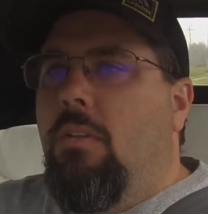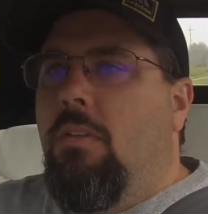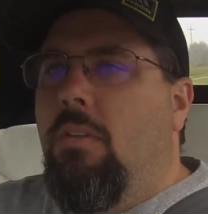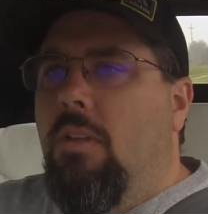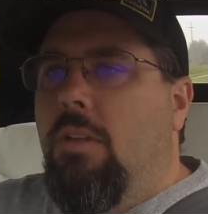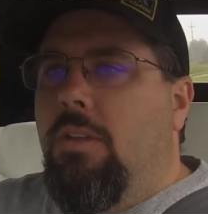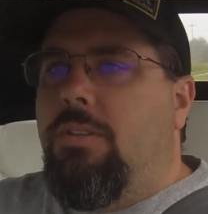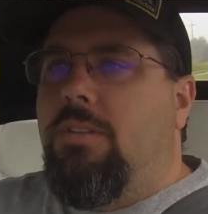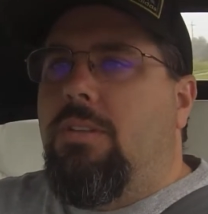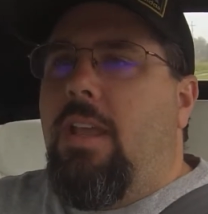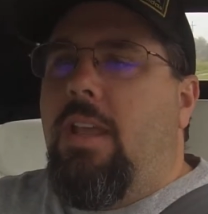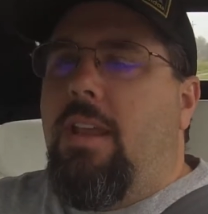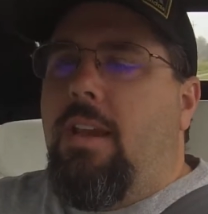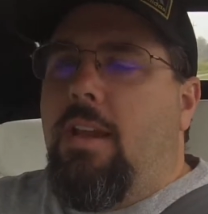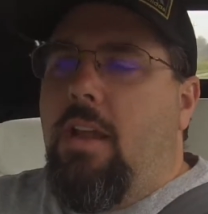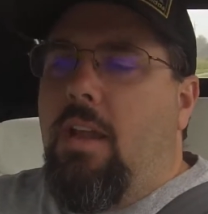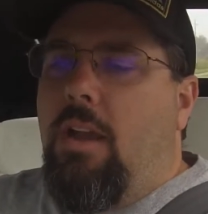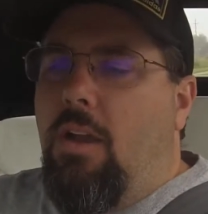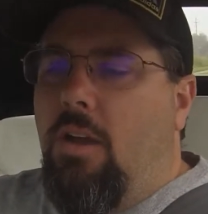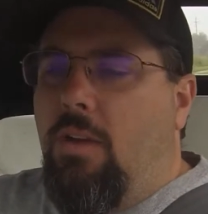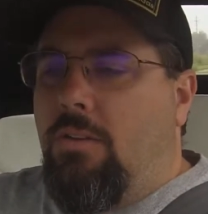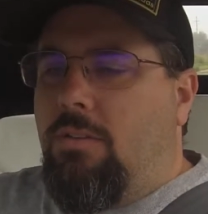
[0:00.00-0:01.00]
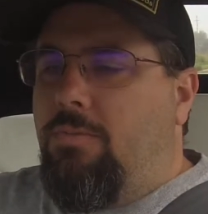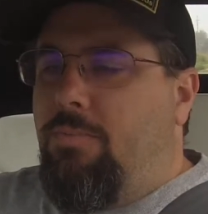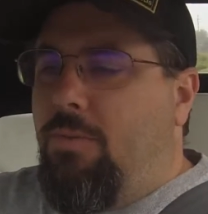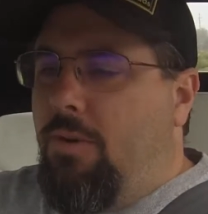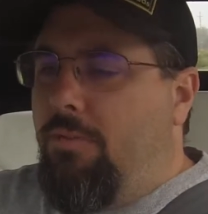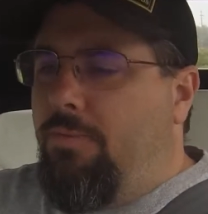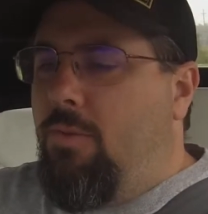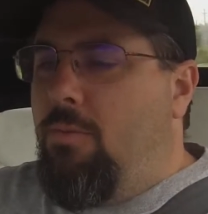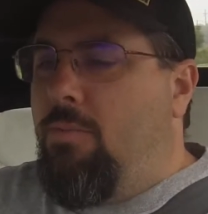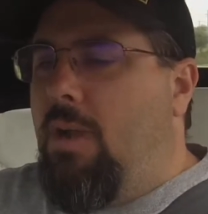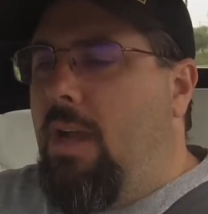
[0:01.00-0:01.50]
let's take it out, put
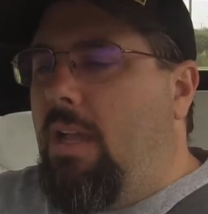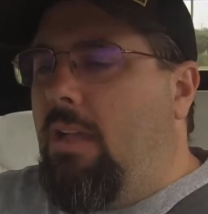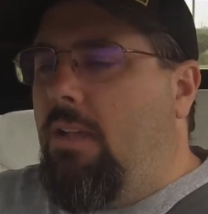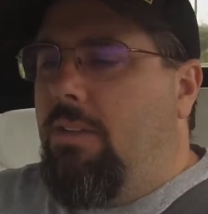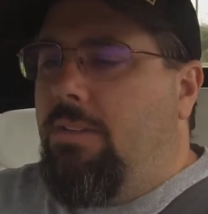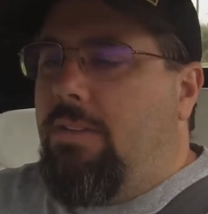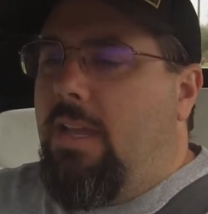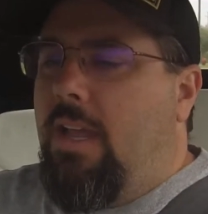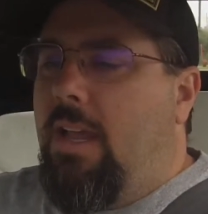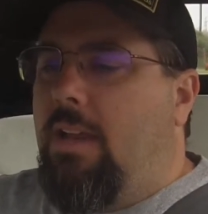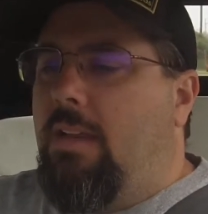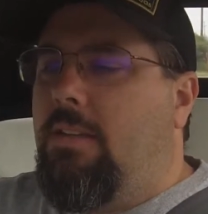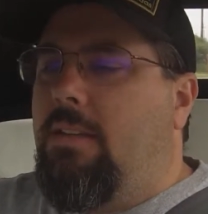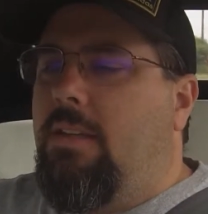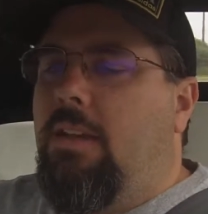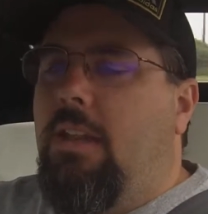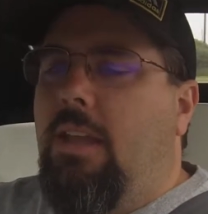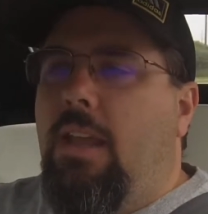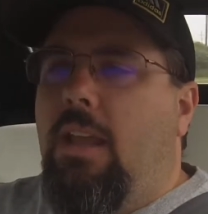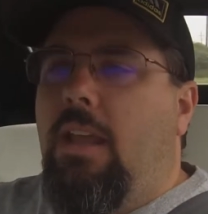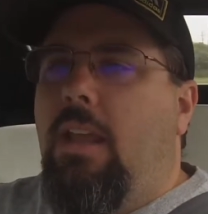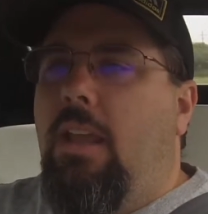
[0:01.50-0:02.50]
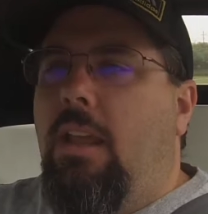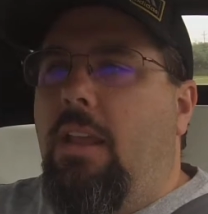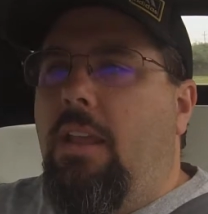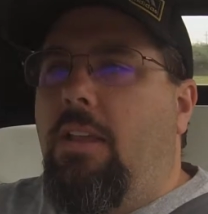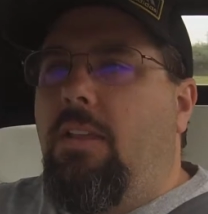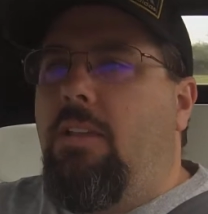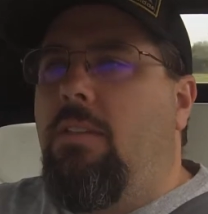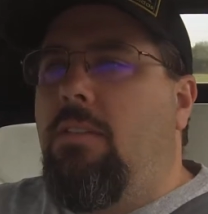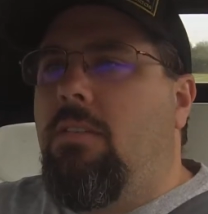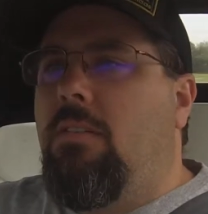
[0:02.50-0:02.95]
a few miles on it today.